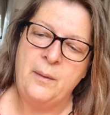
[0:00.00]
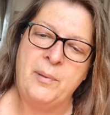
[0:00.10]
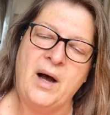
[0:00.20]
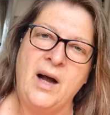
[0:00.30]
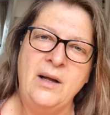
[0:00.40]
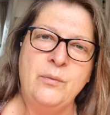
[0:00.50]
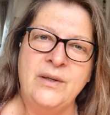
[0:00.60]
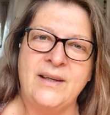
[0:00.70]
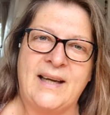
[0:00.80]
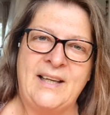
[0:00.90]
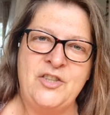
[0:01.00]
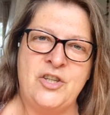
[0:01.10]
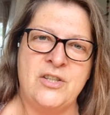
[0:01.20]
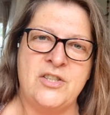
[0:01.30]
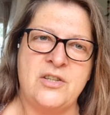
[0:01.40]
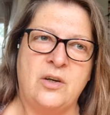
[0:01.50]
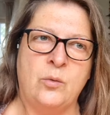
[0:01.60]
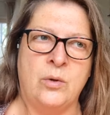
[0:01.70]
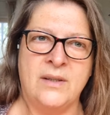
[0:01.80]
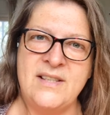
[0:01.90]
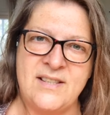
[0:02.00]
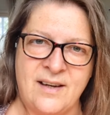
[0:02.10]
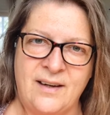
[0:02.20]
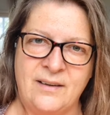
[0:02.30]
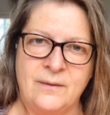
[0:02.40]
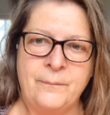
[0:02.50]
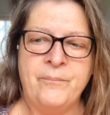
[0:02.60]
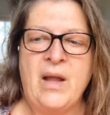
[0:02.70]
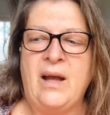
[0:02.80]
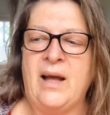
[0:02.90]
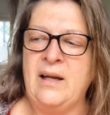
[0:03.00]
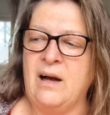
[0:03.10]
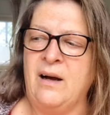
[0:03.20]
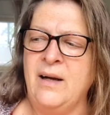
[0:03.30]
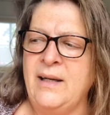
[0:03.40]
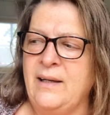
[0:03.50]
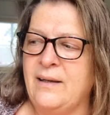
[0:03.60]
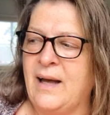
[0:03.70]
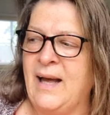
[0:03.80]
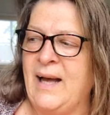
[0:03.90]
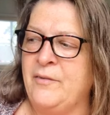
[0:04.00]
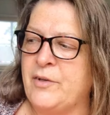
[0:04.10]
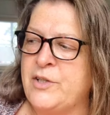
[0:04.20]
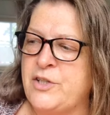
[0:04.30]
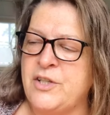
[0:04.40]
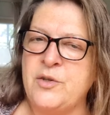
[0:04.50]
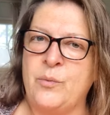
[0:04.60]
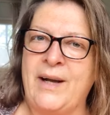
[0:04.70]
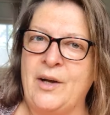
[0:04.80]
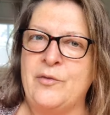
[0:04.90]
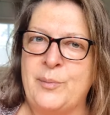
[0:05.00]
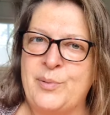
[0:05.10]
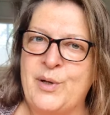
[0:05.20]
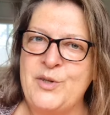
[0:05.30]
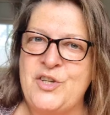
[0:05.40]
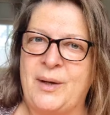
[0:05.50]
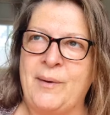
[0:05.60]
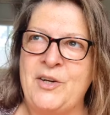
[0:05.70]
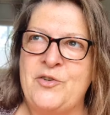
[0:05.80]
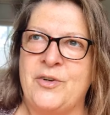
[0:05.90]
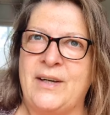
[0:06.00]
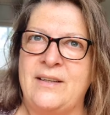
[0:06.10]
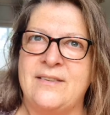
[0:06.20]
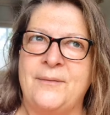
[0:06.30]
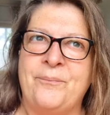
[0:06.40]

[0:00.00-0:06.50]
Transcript: But I work in just one style. And I have a certain way of approaching my drawings.